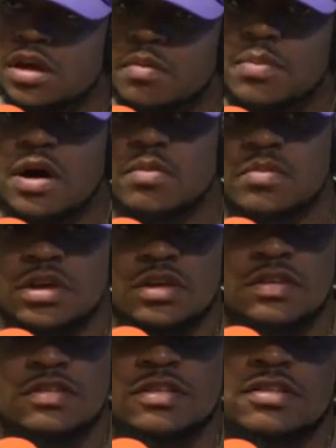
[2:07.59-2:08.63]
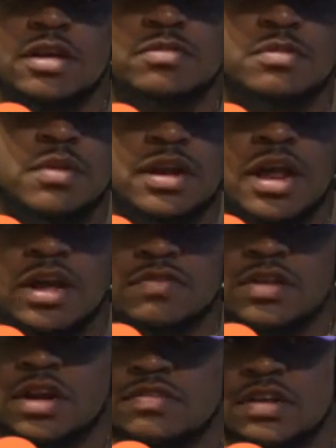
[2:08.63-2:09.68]
about me, steps in my
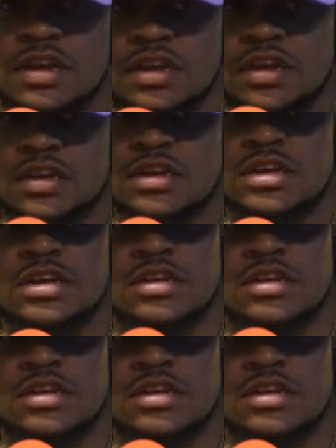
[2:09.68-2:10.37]
life that I've taken,